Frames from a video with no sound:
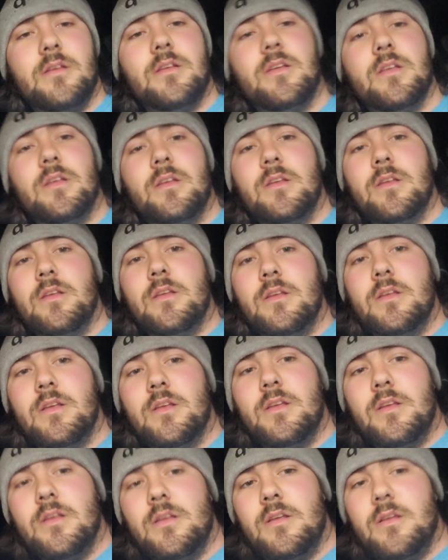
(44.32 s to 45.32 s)
right.
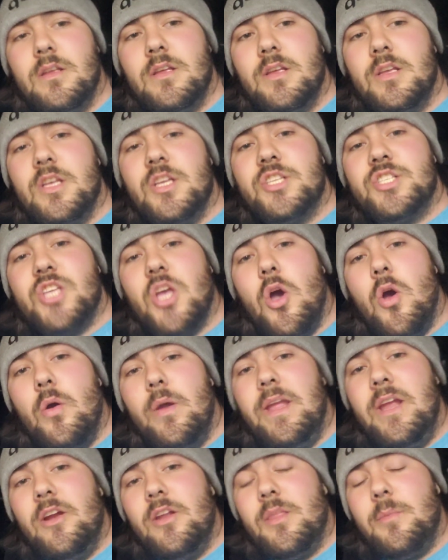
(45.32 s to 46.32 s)
So
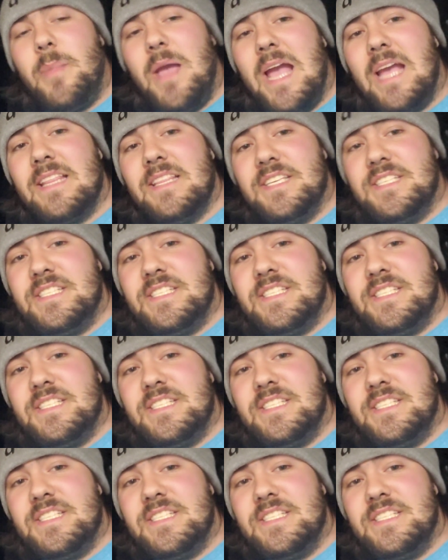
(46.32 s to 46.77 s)
here in the back of the